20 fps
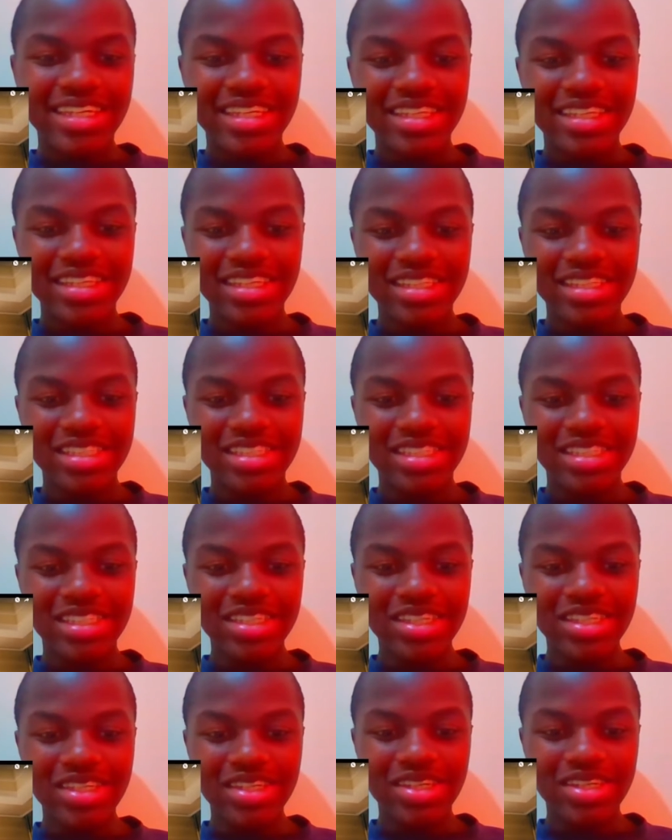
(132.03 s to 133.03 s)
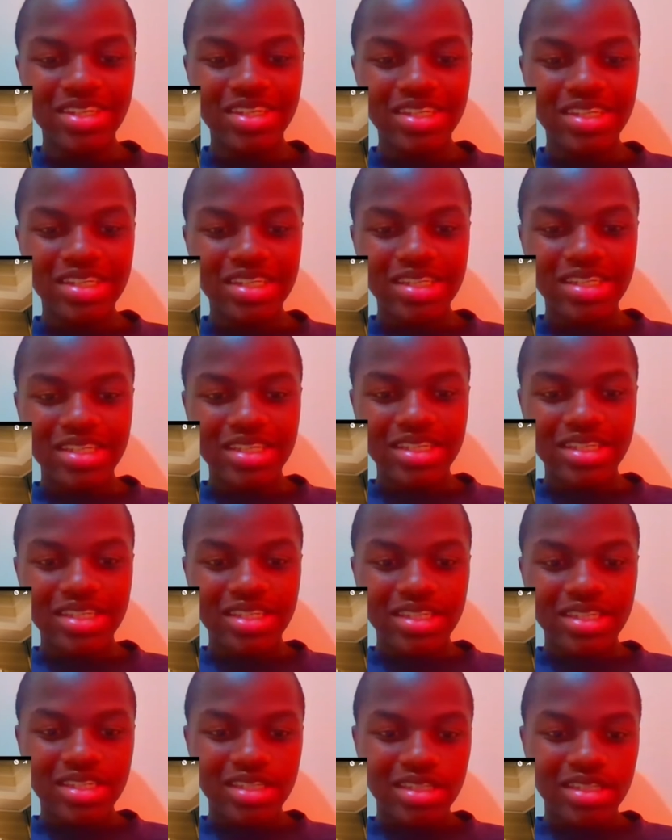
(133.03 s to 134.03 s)
Let's see.
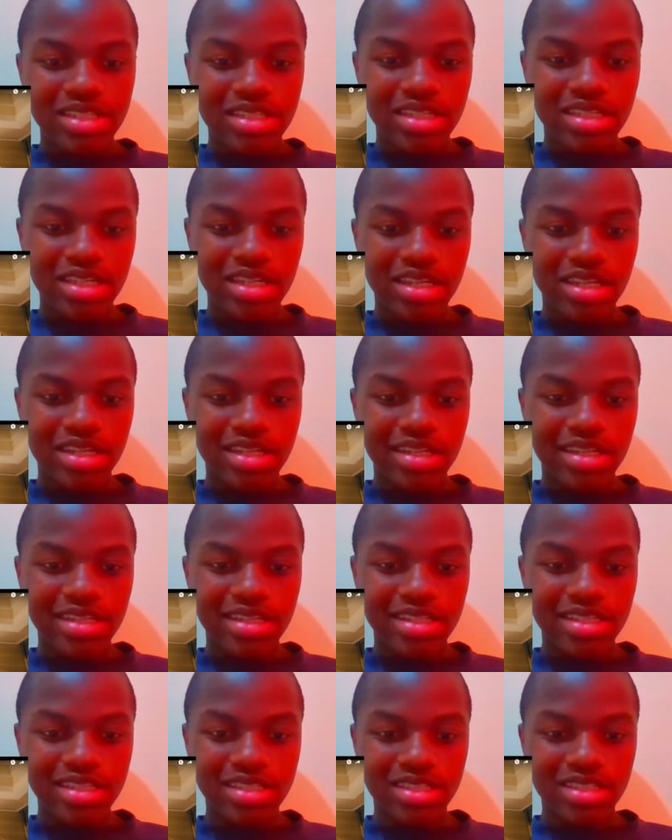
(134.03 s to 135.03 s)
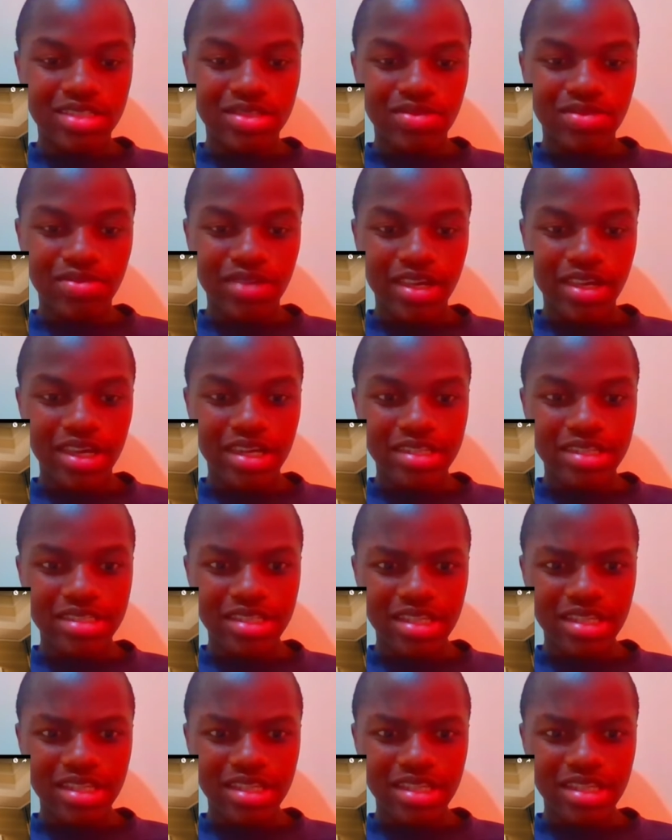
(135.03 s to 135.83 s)
I think this is in Vegas.